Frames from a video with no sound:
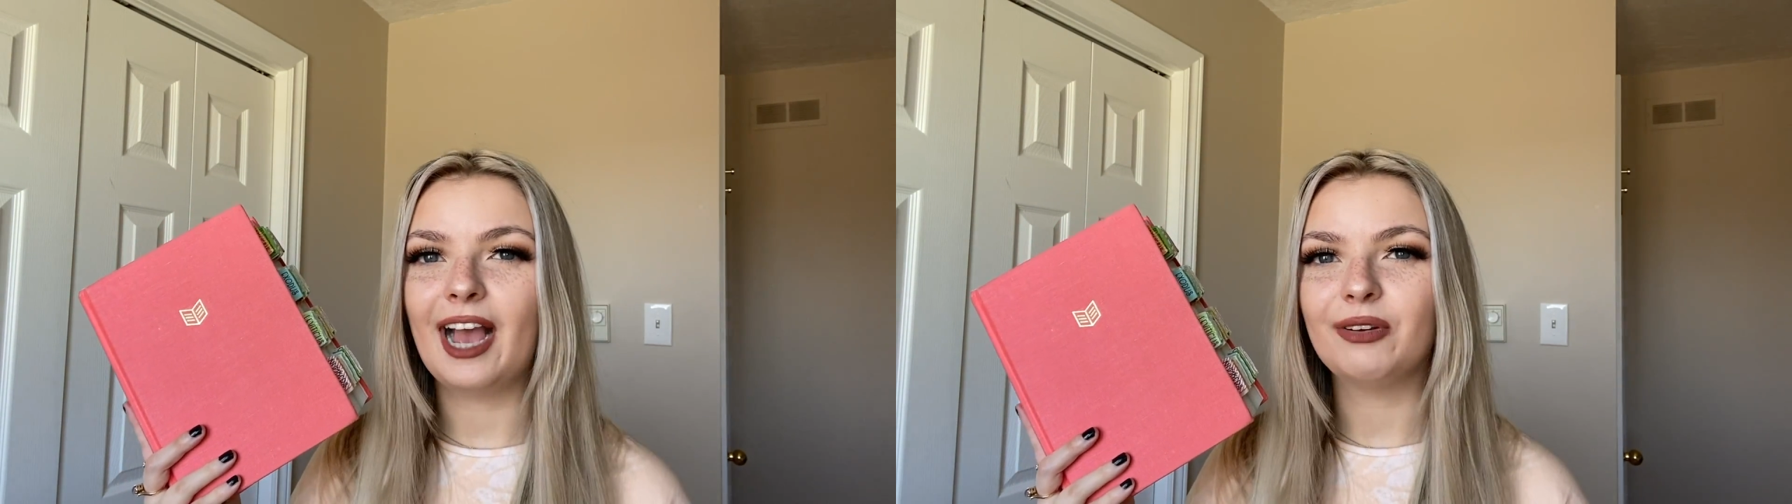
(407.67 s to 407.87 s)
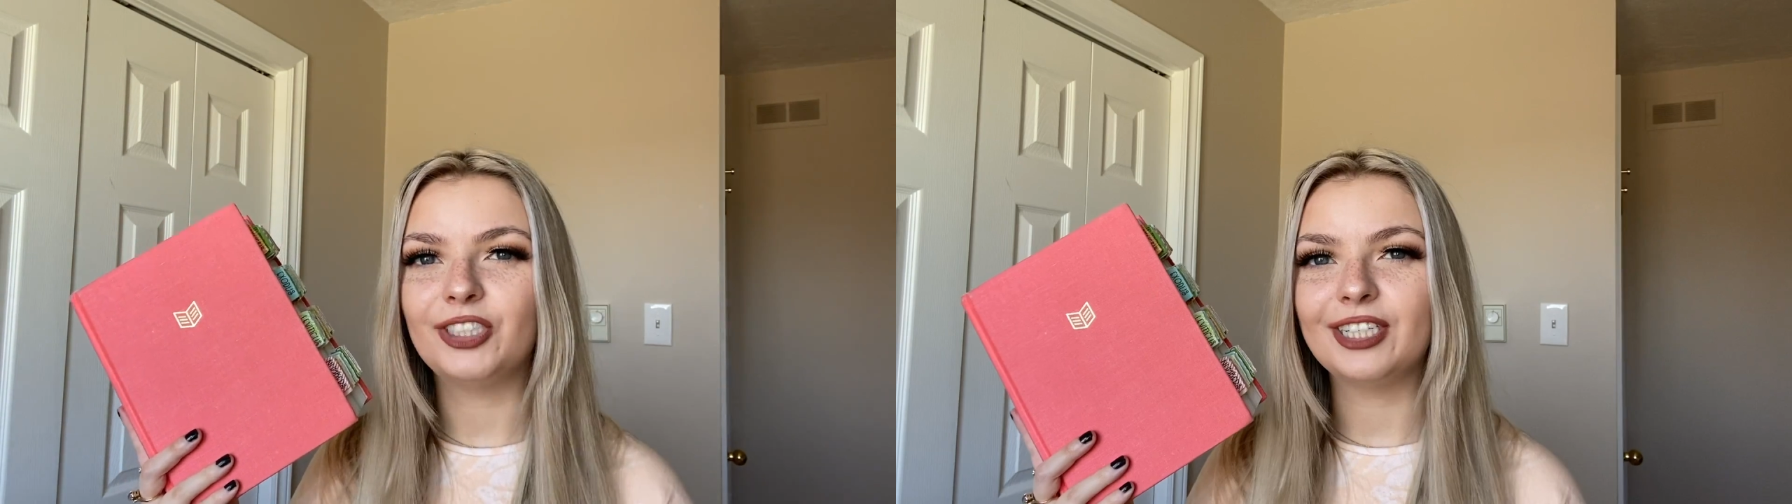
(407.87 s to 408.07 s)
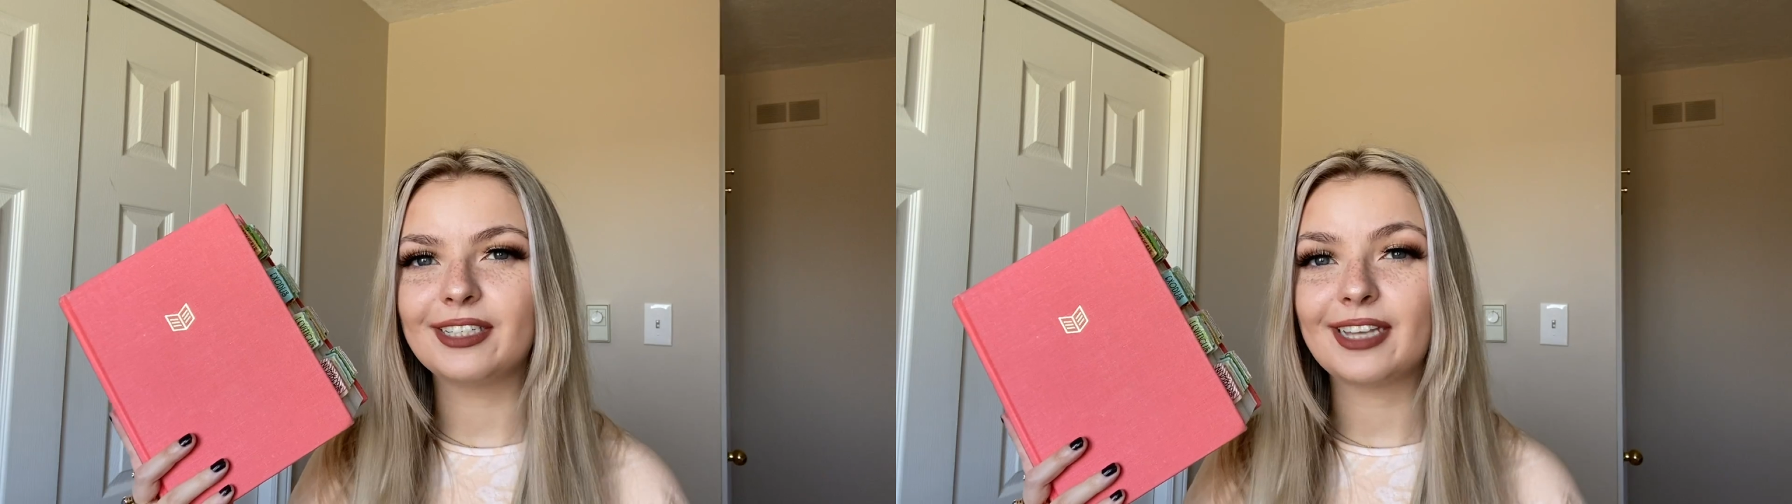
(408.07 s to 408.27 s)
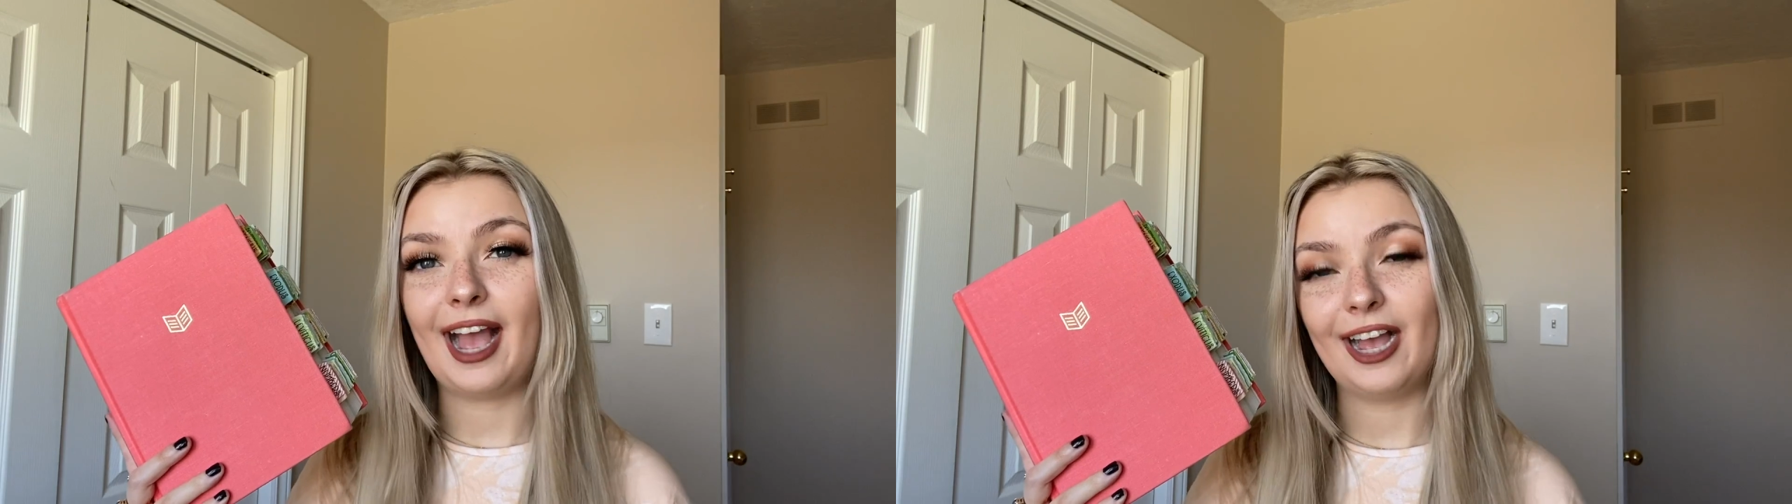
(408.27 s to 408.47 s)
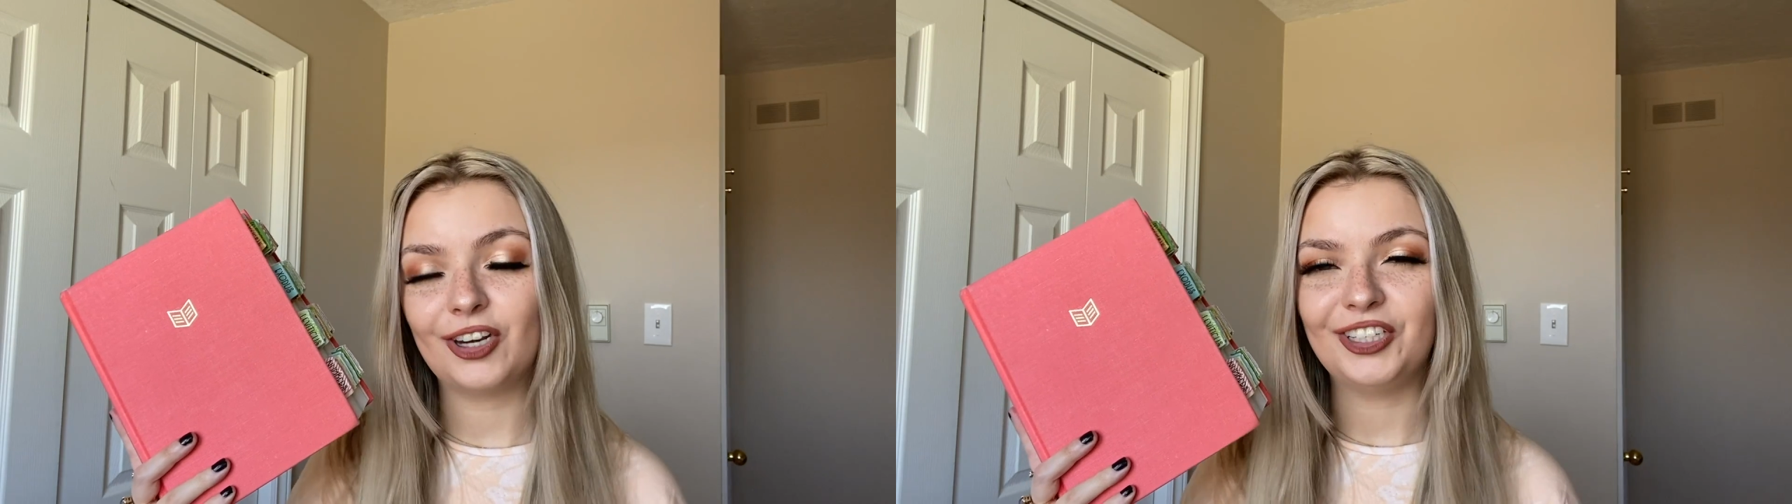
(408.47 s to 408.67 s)
how Jesus
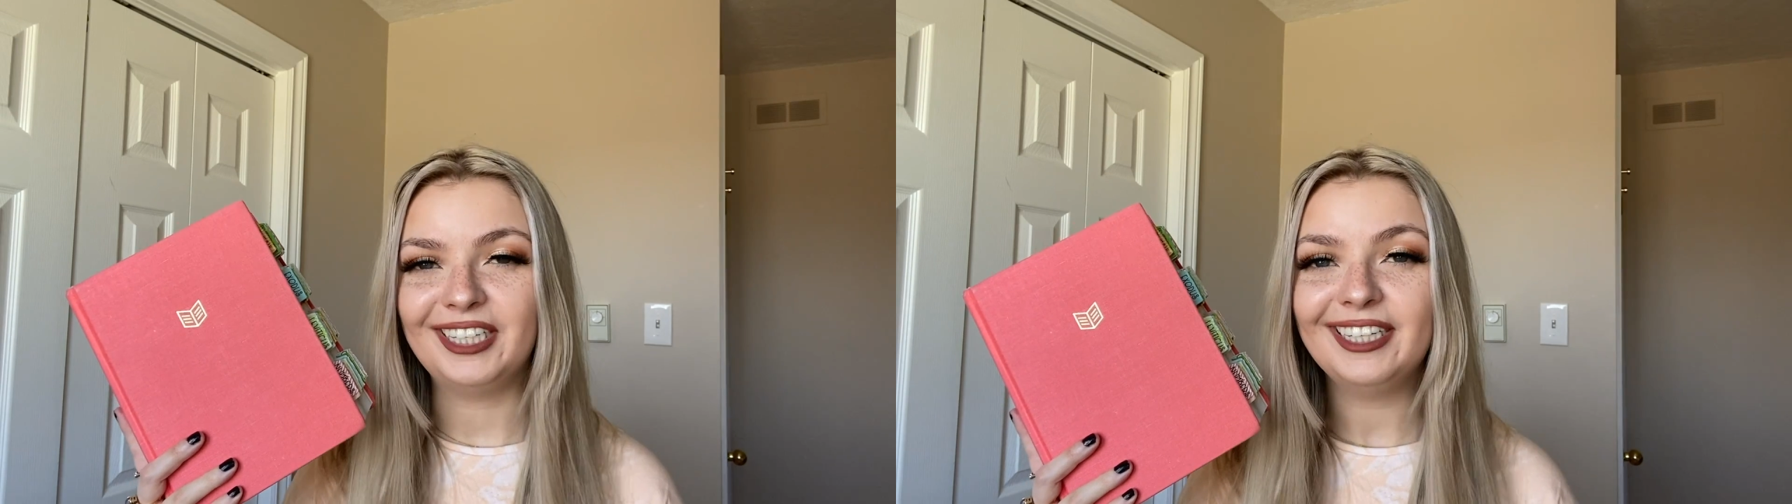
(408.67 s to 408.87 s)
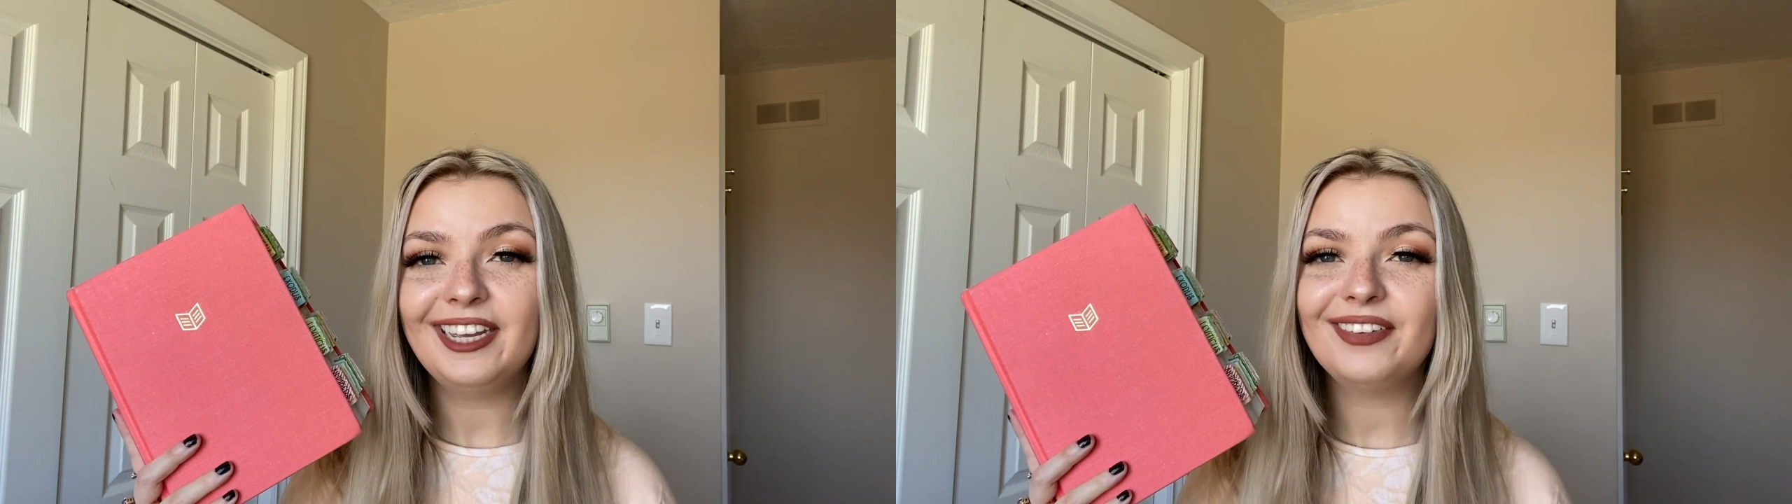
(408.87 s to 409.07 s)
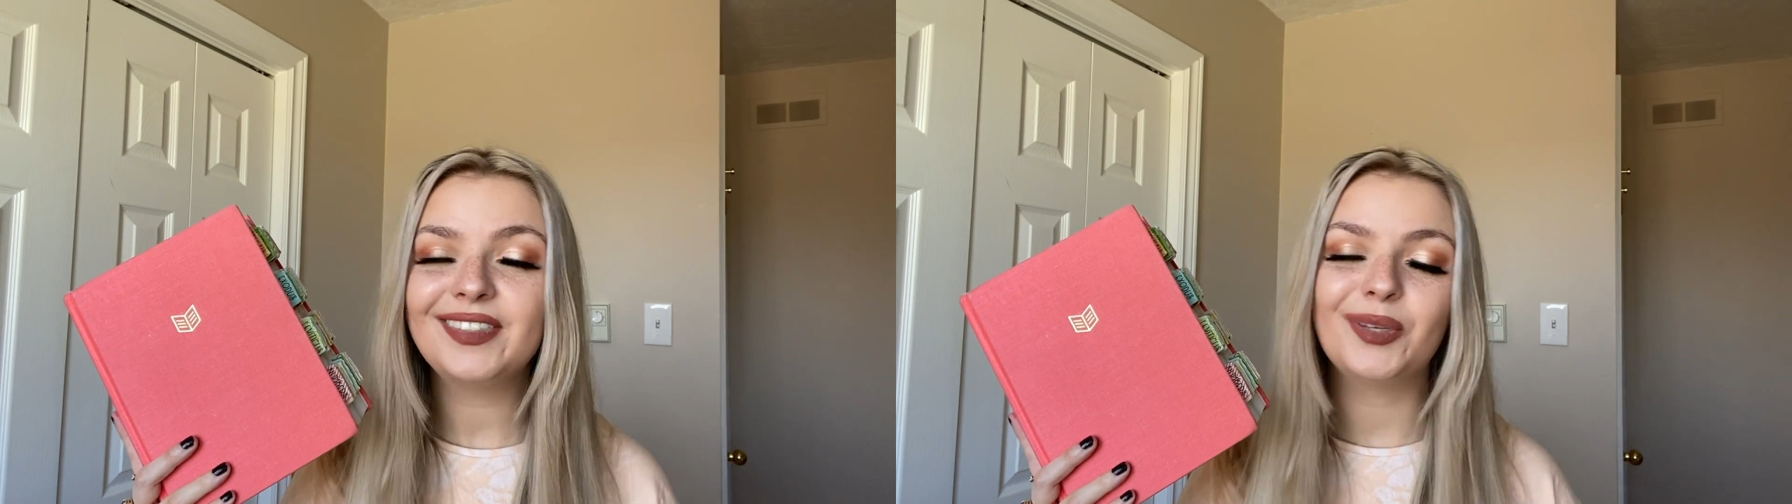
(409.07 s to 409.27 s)
actually lived,